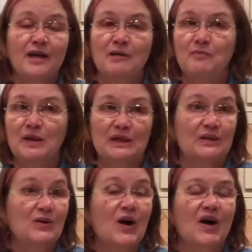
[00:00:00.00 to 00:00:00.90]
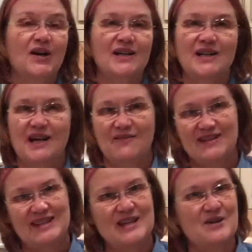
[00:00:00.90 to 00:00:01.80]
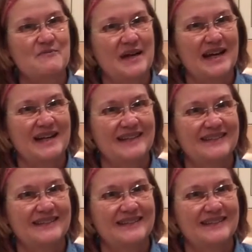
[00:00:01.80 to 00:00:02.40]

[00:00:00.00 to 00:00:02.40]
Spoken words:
And put a little heart in everything you make.